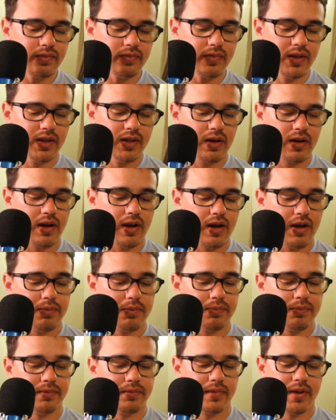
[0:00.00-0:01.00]
Um,
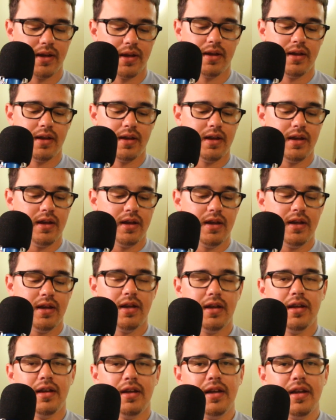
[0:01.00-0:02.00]

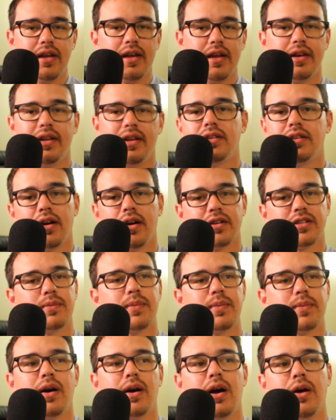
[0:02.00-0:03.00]
and he talks
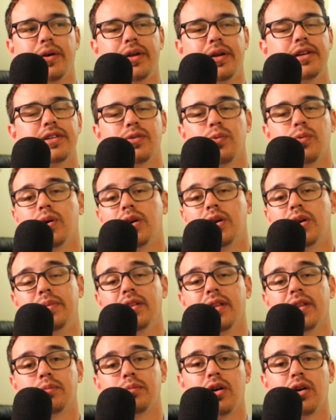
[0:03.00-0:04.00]
about how he doesn't want to be
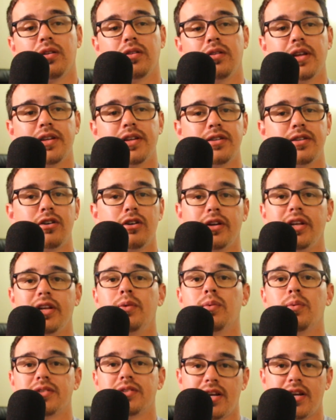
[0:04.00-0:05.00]
like Brock Lesnar. He
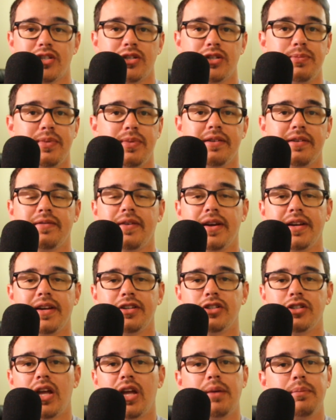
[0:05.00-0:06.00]
wants to actually be a fighting
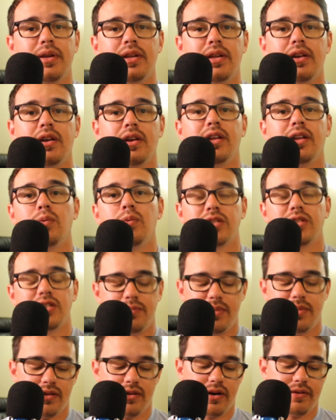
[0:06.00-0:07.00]
champion and he wants to be
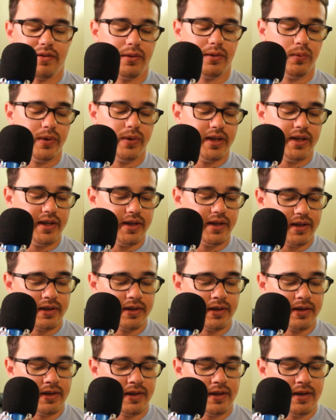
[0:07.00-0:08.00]
there every week.
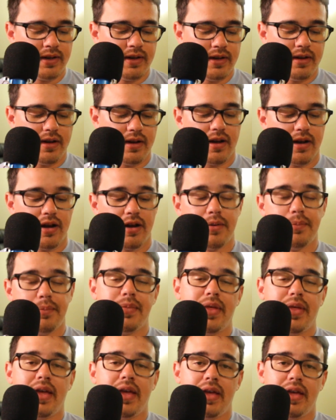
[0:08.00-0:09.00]
Um,
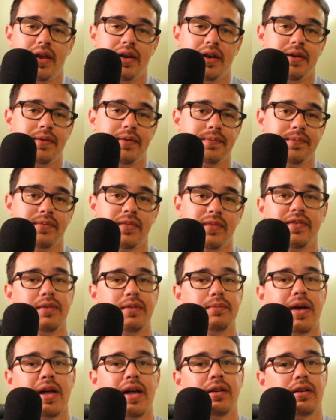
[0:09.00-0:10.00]
then Finn
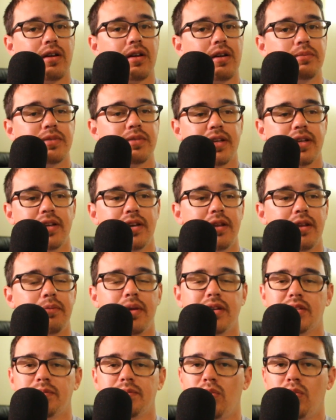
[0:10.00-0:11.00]
Balor comes in and makes
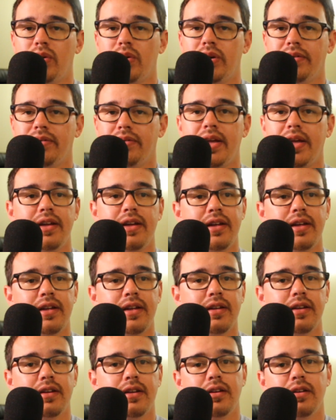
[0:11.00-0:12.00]
a point of, hey,
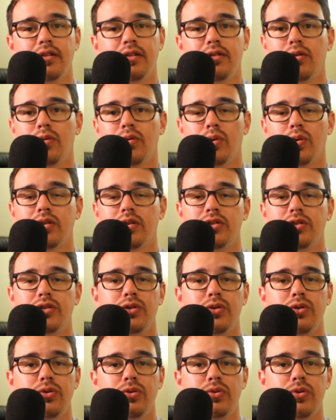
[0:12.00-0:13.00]
you know we're
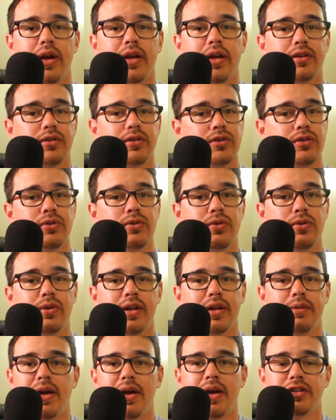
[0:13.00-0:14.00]
two and two in
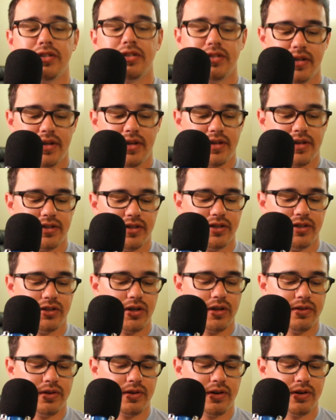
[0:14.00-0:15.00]
matches against each
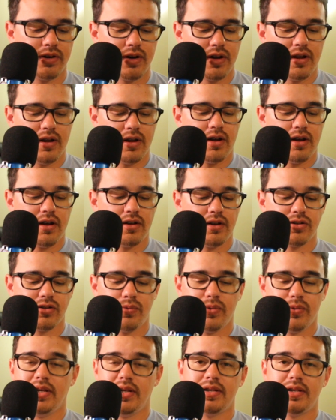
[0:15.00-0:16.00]
other uh, so we
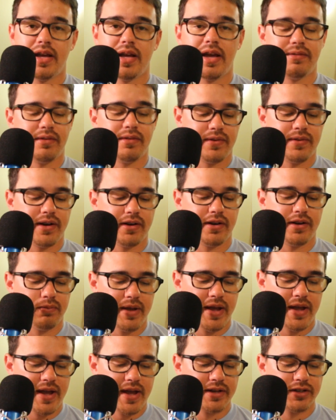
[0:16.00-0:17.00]
need to have a final
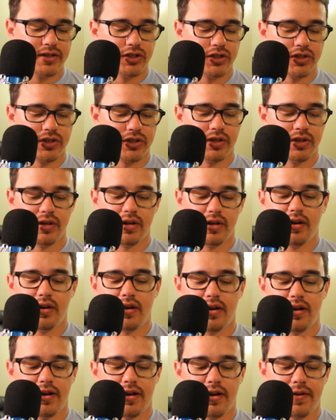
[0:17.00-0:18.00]
match
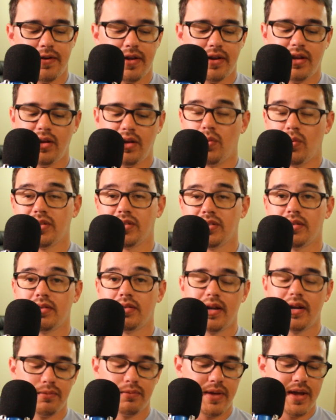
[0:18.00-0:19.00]
uh, and he wants a
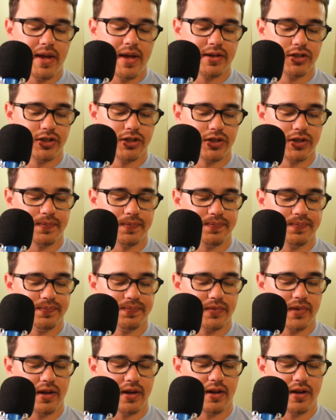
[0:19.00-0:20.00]
title match
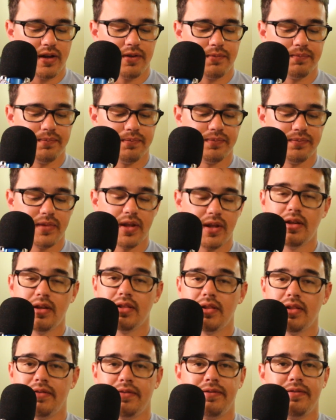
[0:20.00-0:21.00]
um,
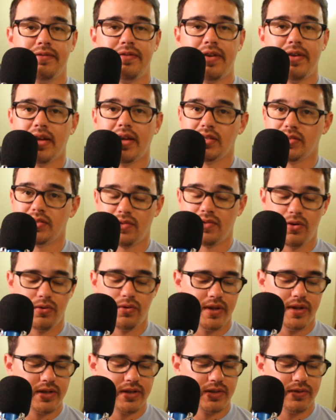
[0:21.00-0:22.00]
the fans vote
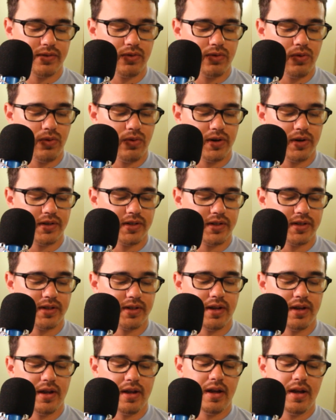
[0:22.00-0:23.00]
yes of course
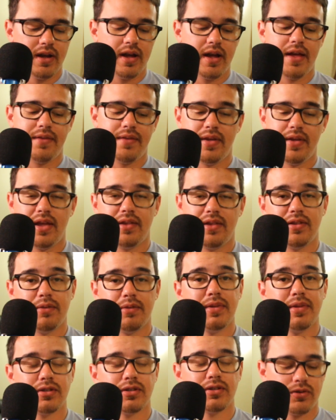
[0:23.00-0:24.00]
and then the
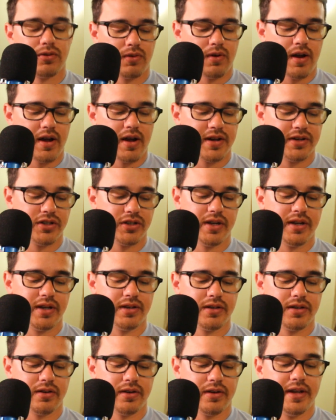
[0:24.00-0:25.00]
Miztourage
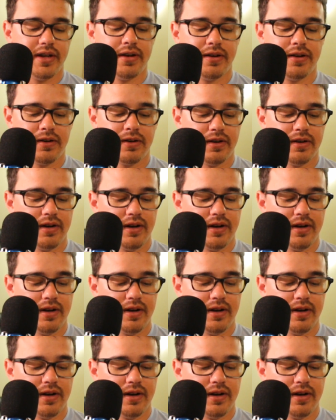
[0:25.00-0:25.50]
enter here